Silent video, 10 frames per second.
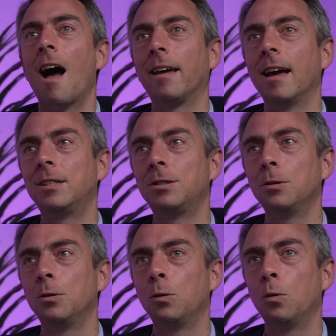I guess
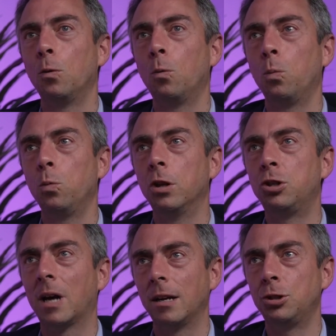the
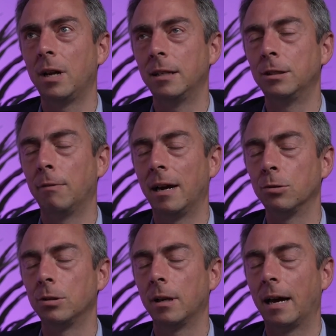challenge then is
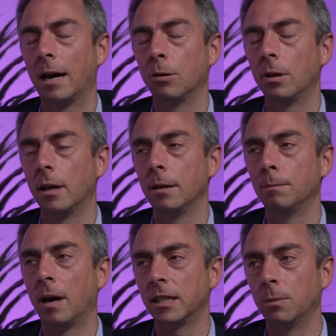around how they
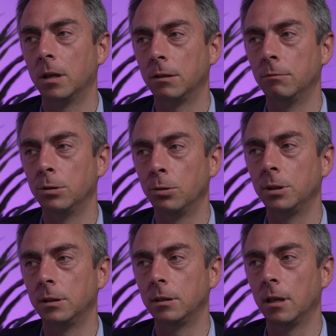maximise the
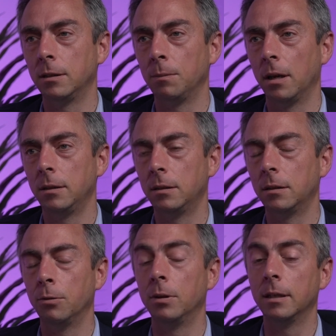resources in certain places.
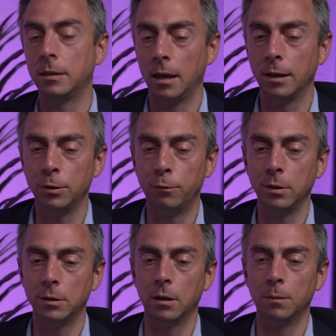So in this election, for
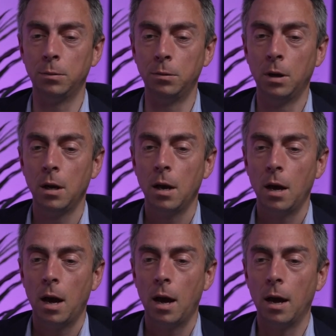example,
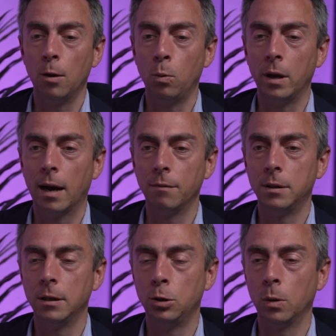we have the
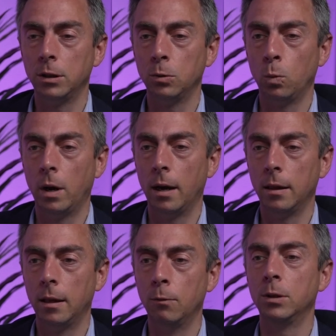situation where
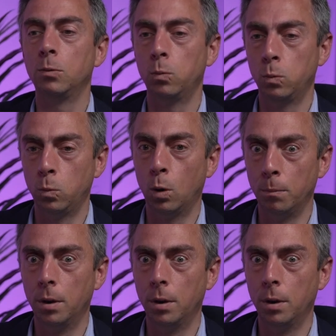there is one